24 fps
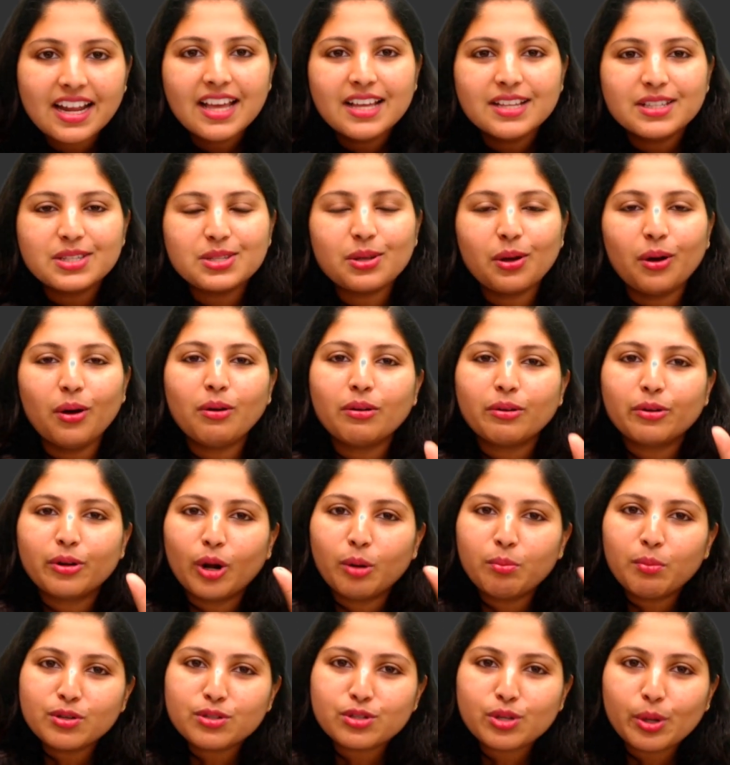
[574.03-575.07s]
So
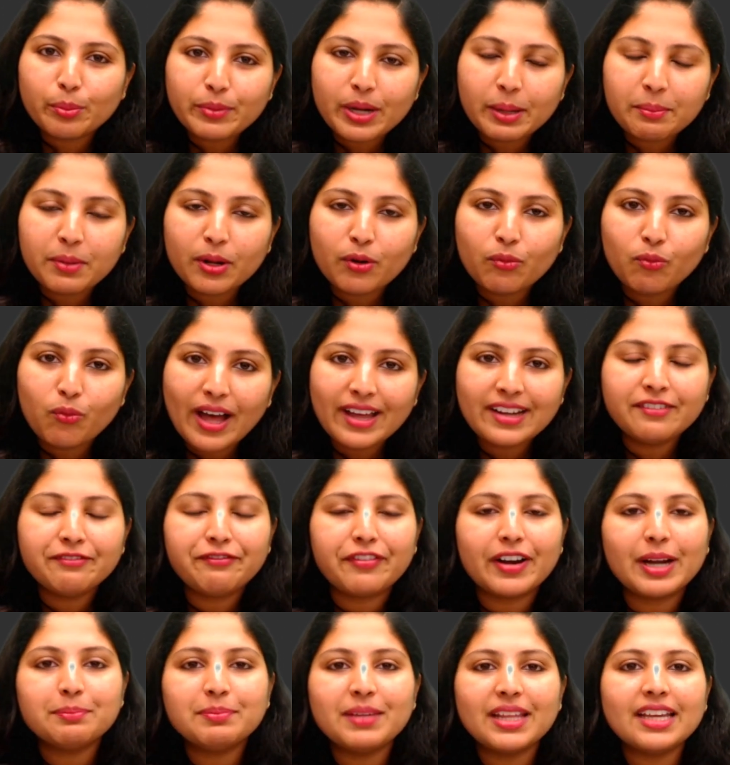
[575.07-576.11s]
chromosome number 1
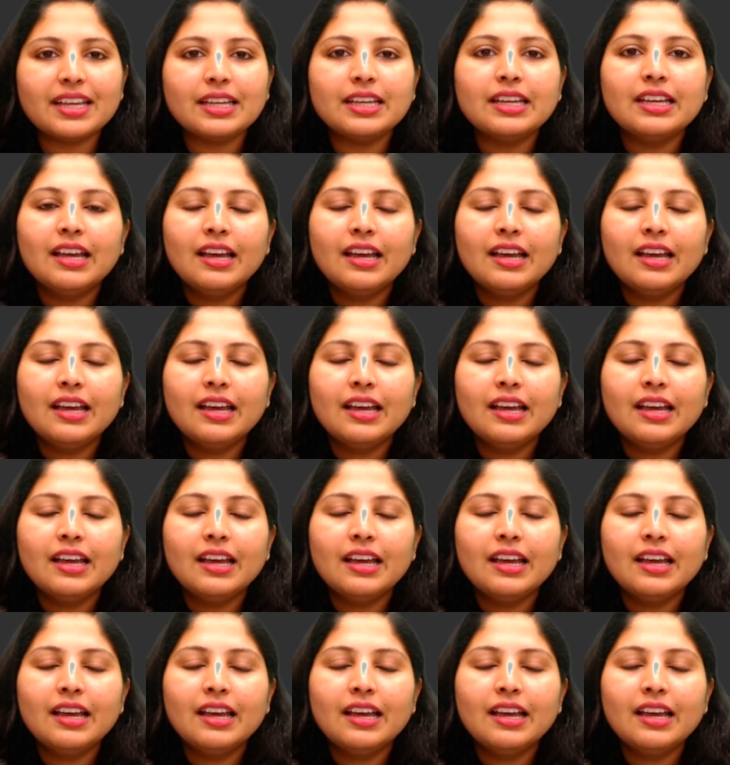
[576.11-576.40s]
from the